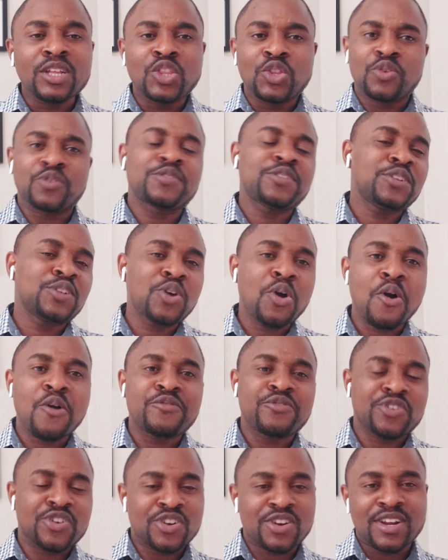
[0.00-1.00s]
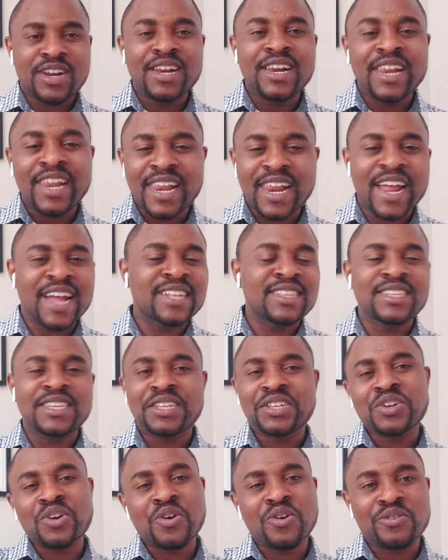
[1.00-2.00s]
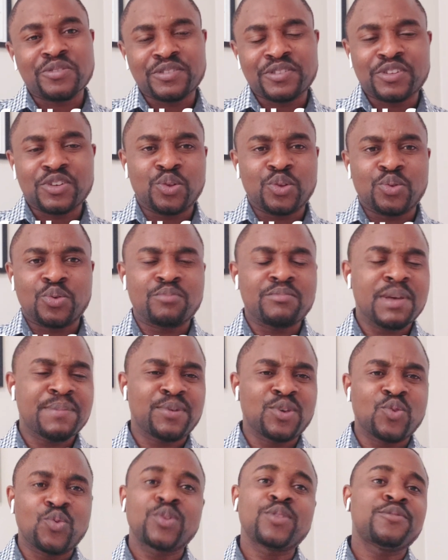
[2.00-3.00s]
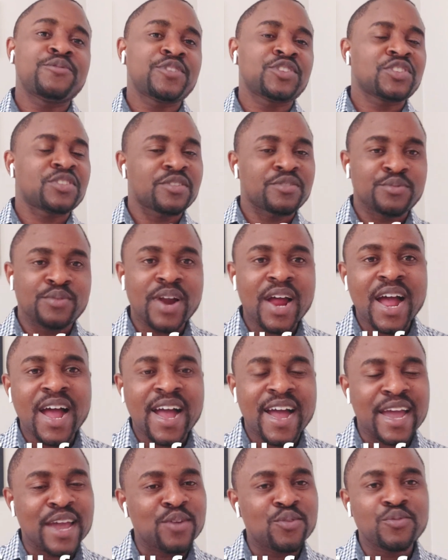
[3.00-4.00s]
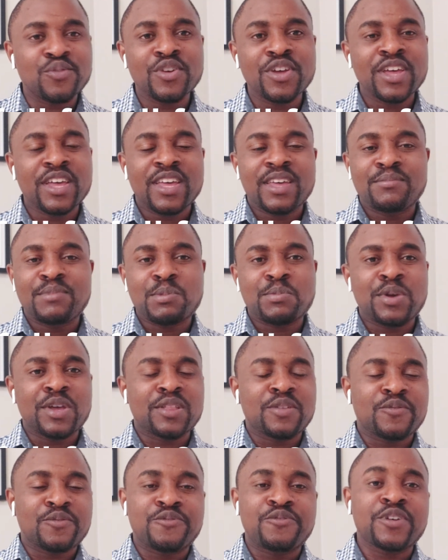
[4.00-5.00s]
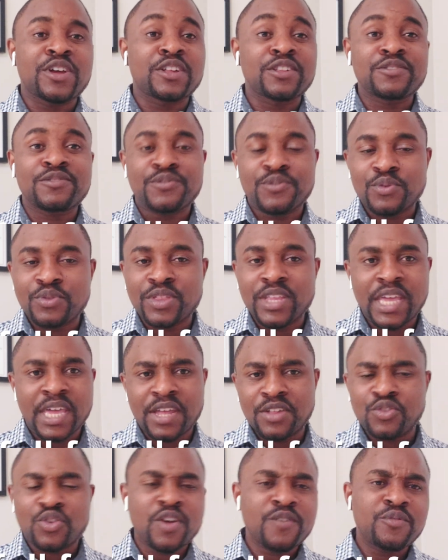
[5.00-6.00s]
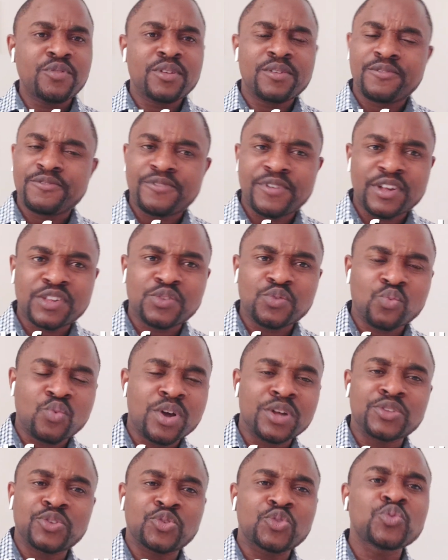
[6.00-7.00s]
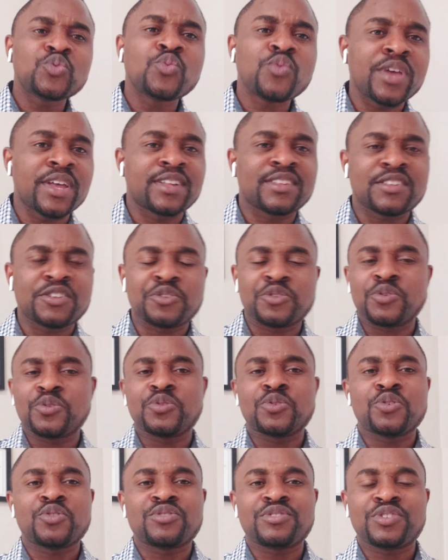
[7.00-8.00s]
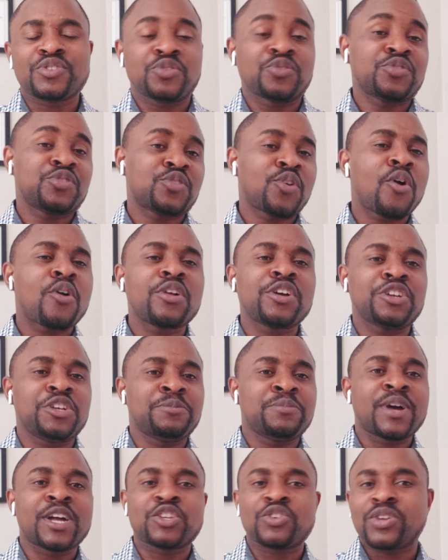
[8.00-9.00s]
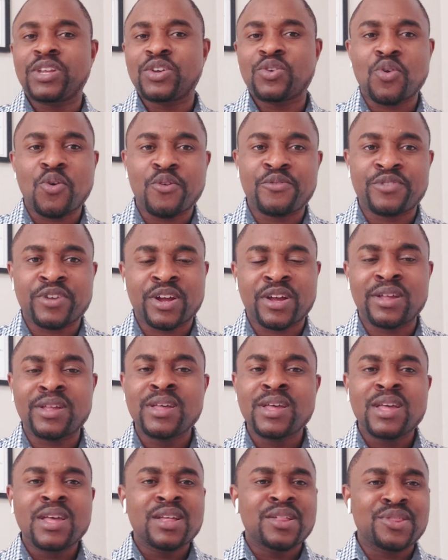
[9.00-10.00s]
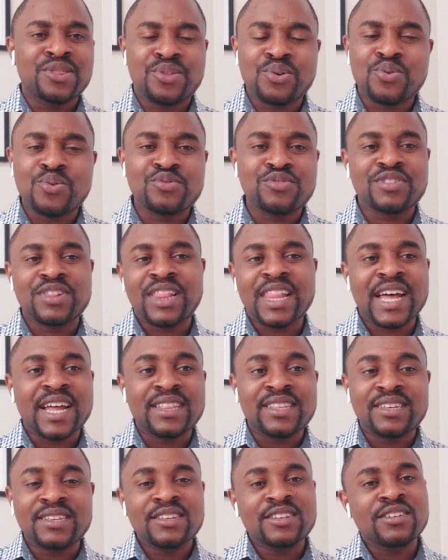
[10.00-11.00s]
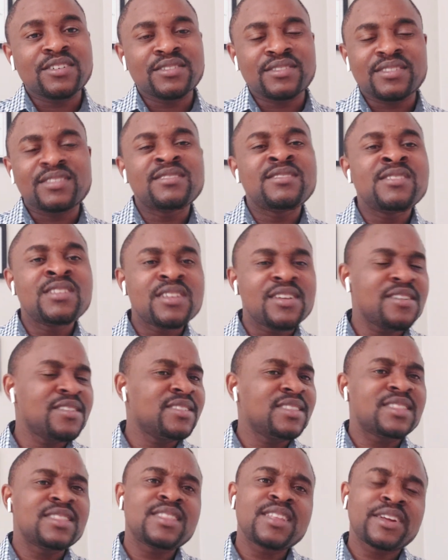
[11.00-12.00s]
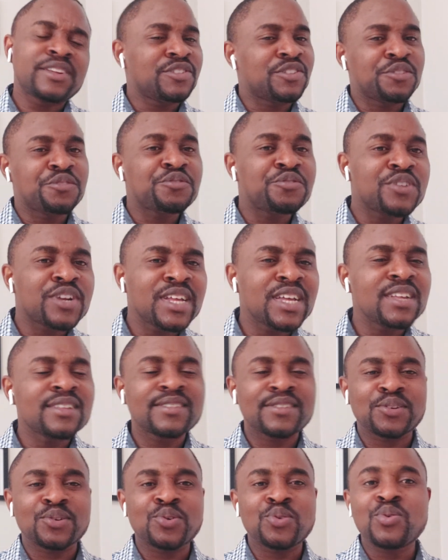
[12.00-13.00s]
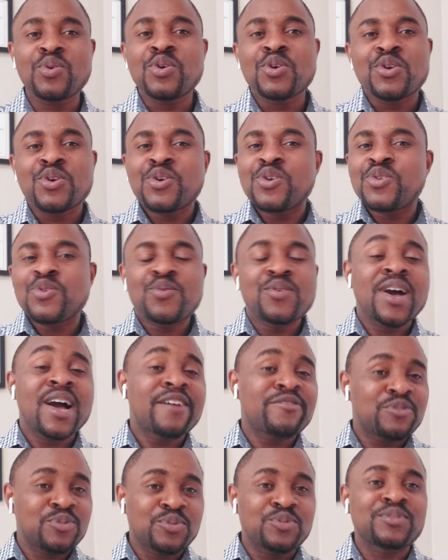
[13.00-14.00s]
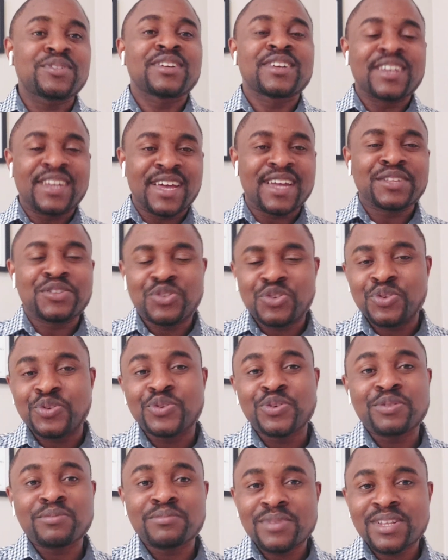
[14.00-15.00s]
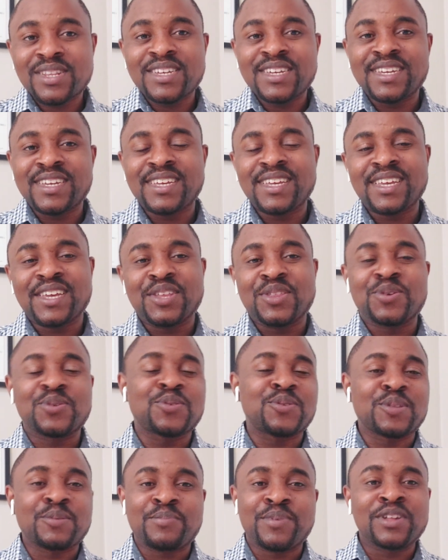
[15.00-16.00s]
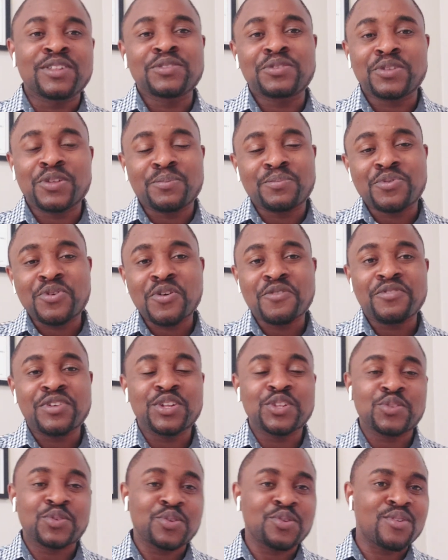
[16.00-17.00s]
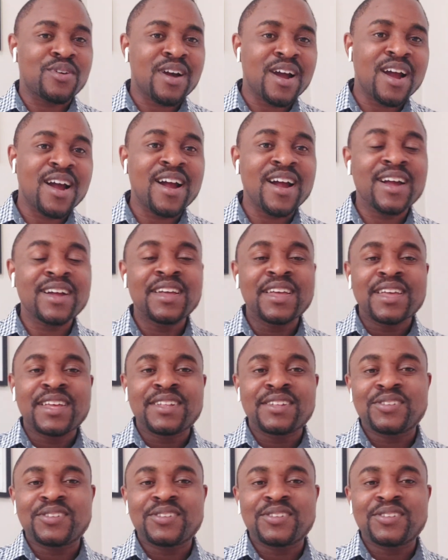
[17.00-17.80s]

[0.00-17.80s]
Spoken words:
Does it cover landing cost? You know, maybe when you first arrive, maybe in the first few days or even the first 1-2 weeks, you know, does your scholarship actually cover those landing costs? Not necessarily. So you have to get your own money, you know, depends on the province where you are.